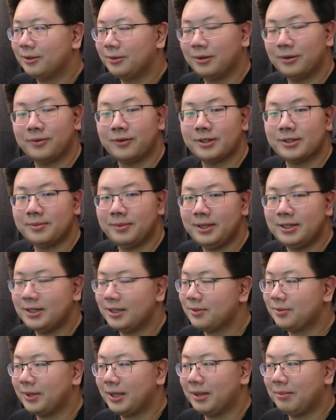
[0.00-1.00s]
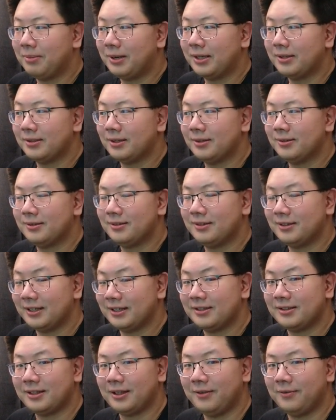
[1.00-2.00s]
Or for speeches, we can place it
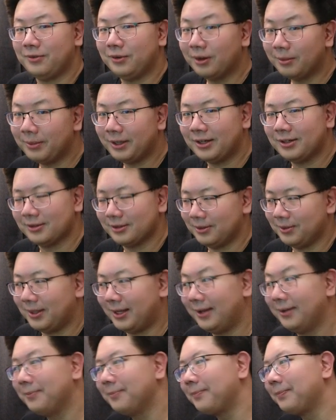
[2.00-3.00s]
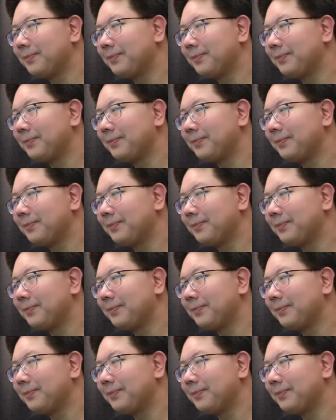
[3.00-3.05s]
64 meters away.